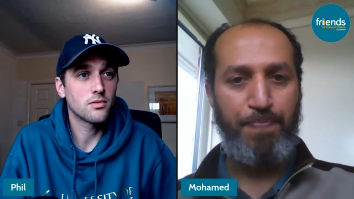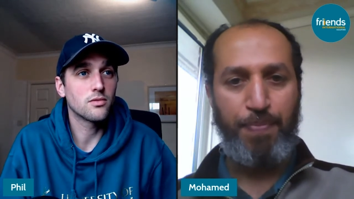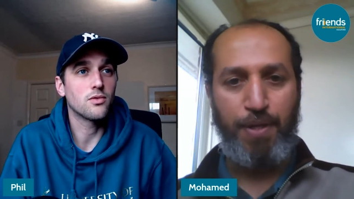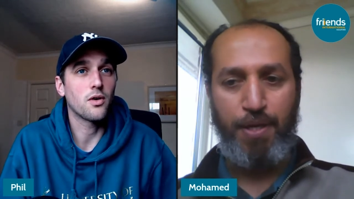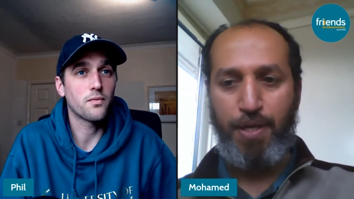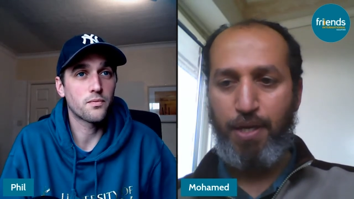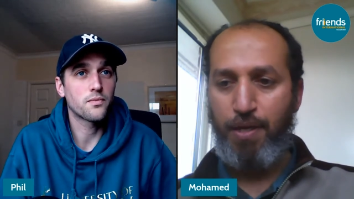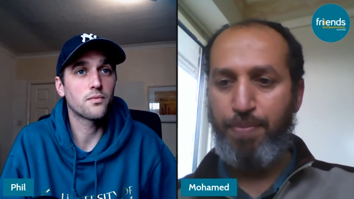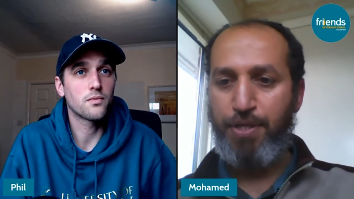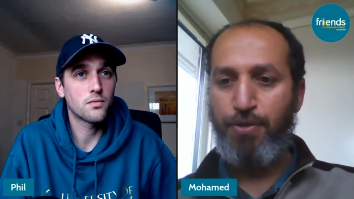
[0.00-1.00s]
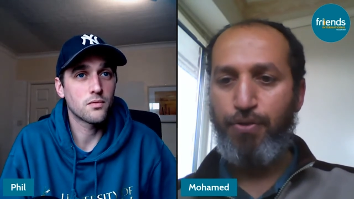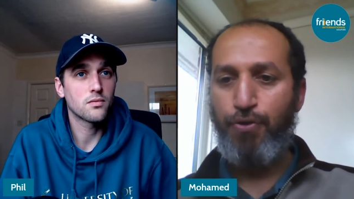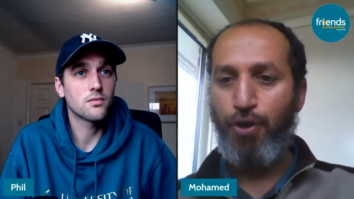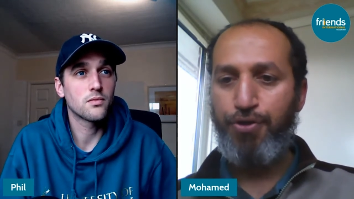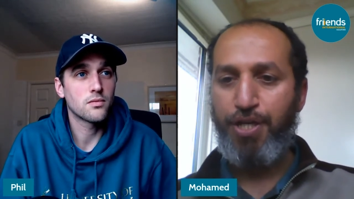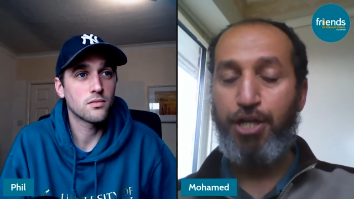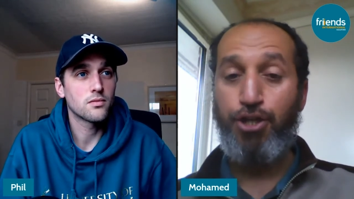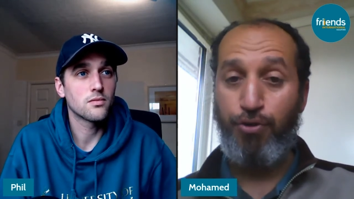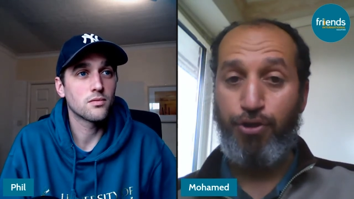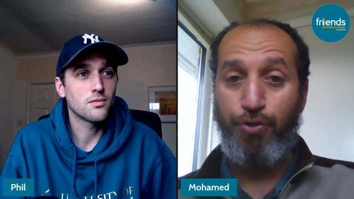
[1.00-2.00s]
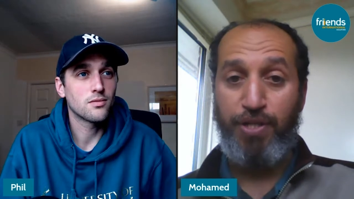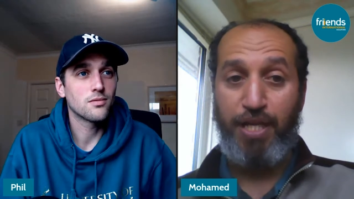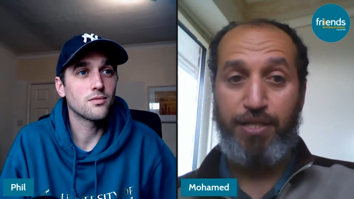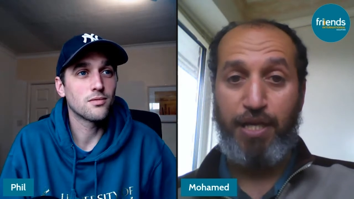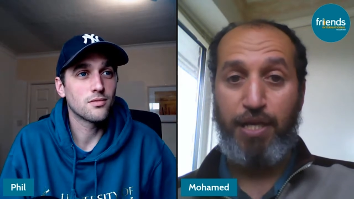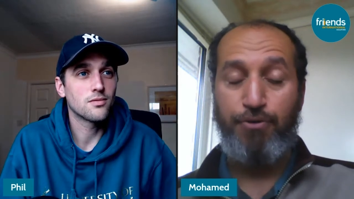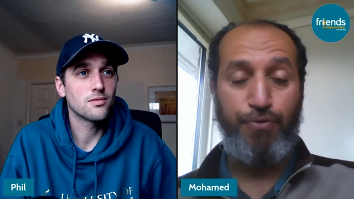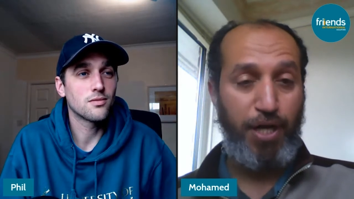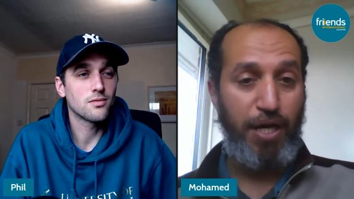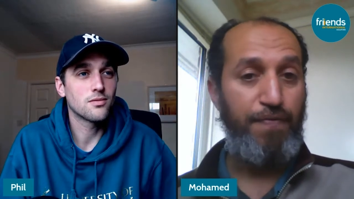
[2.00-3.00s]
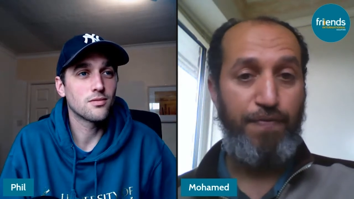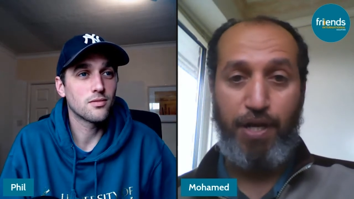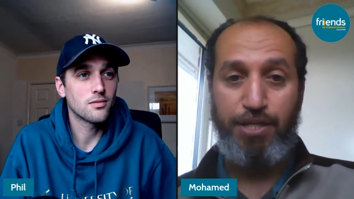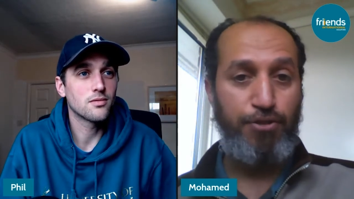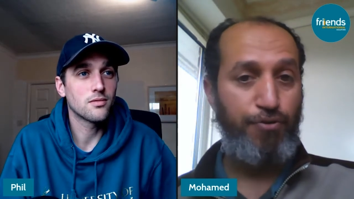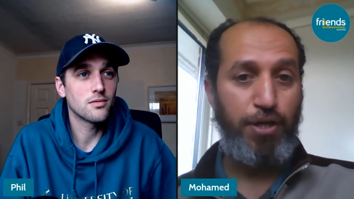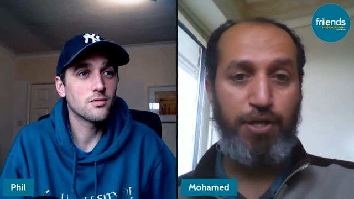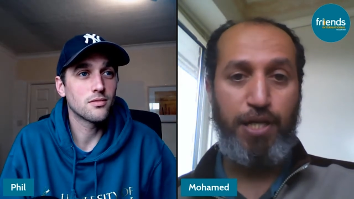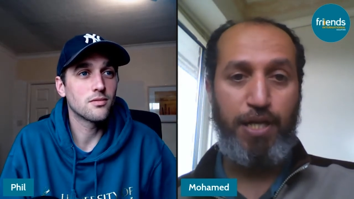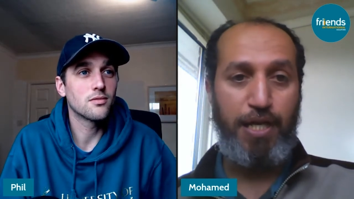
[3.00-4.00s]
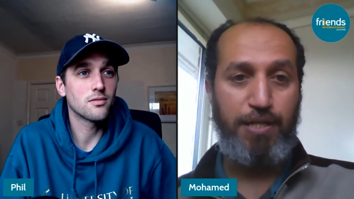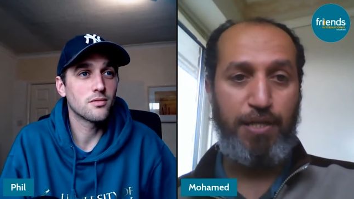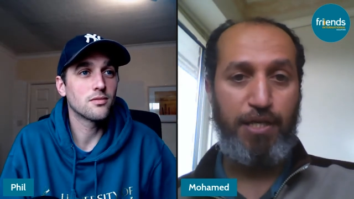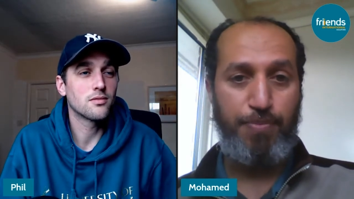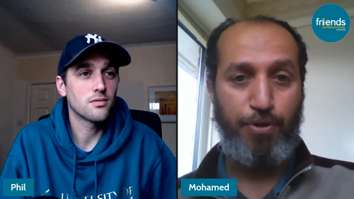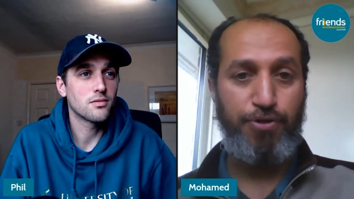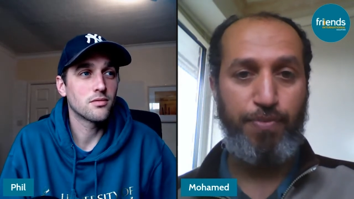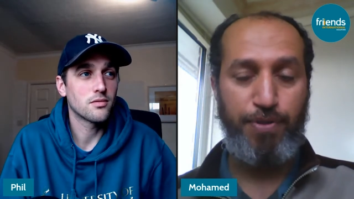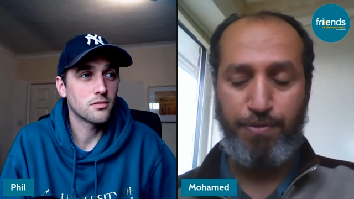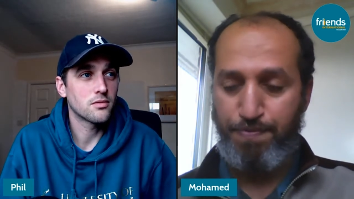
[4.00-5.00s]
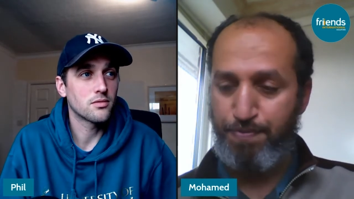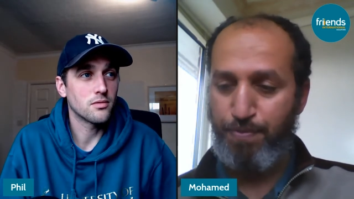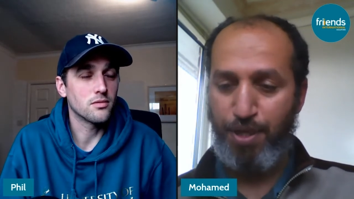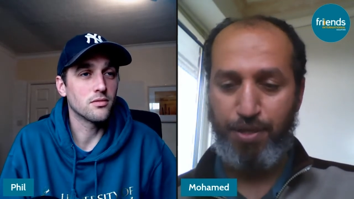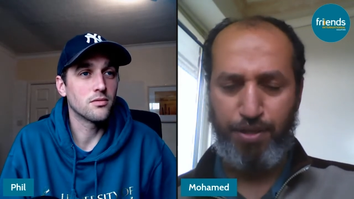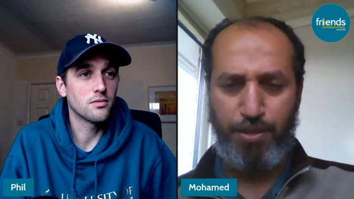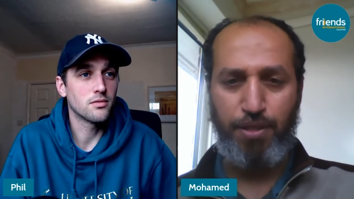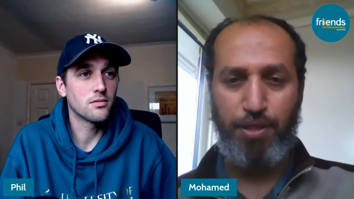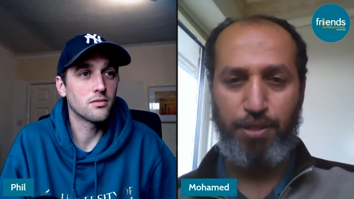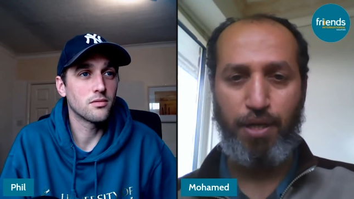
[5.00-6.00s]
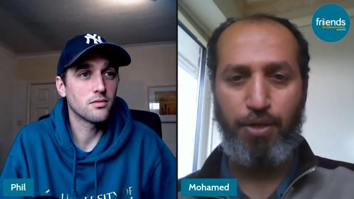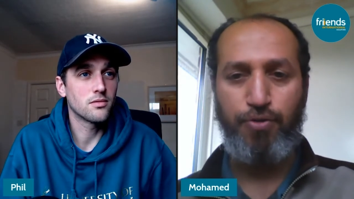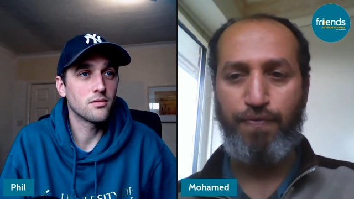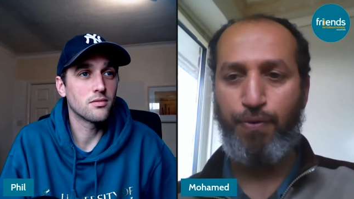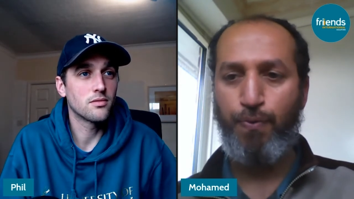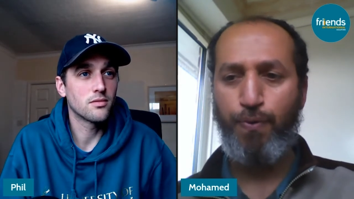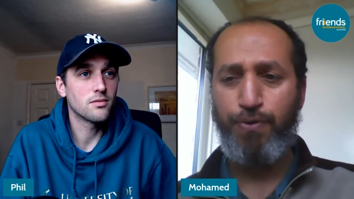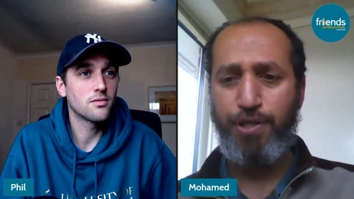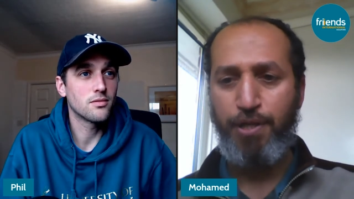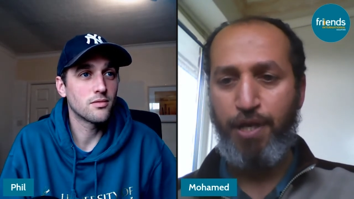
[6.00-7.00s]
Speaker 1: Right. But not. I should do it as as regularly as as possible mm -hmm. because it's it's a lot of reward.